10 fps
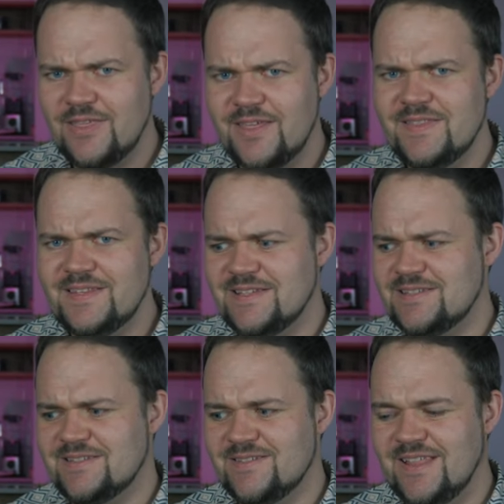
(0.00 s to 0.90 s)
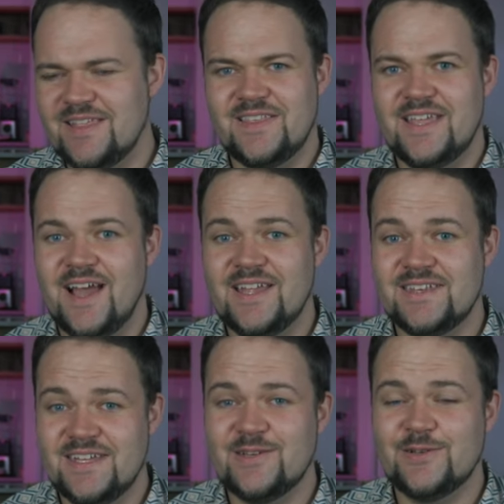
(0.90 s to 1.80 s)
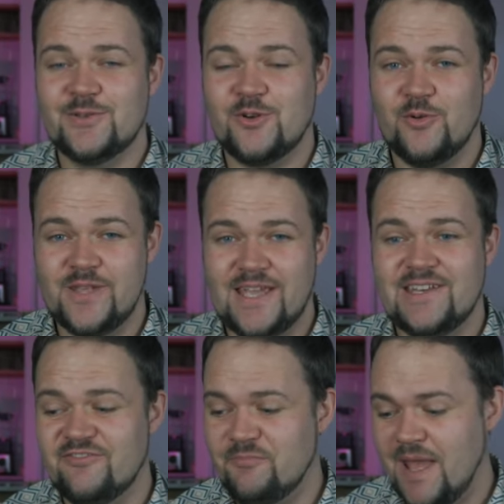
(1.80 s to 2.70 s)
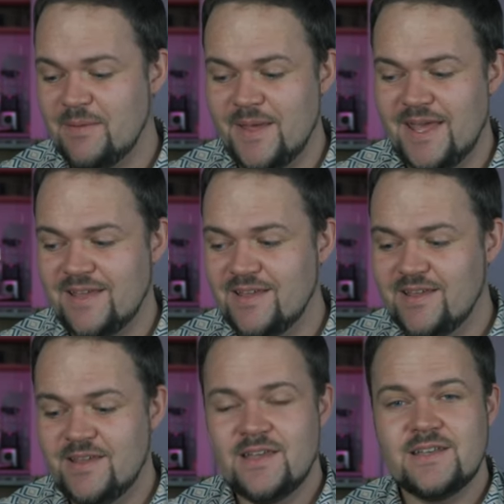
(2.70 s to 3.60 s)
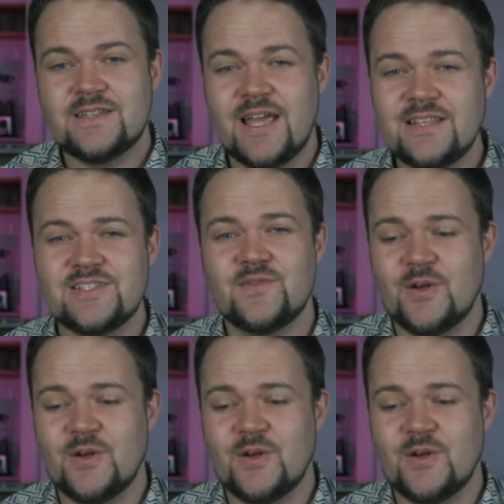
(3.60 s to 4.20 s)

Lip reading: I think this is like the ideal creative backpack. Tons of